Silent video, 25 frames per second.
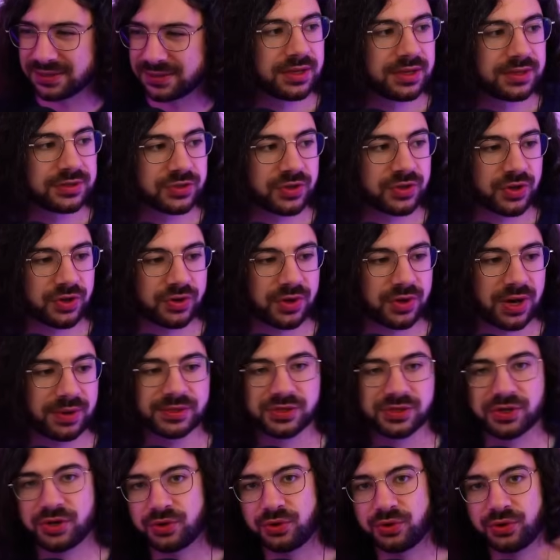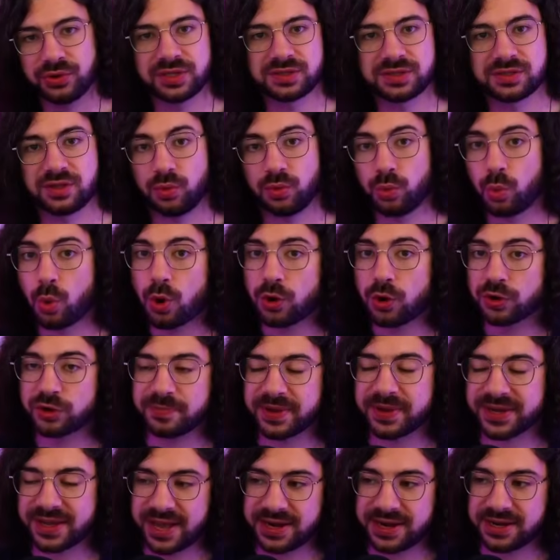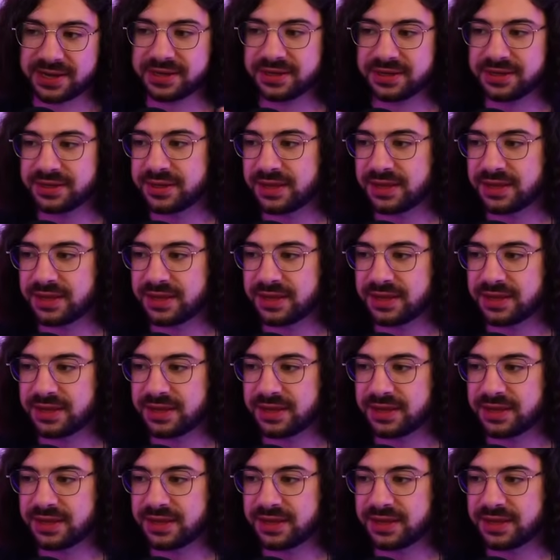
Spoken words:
So I was going to call this the ward mechanic.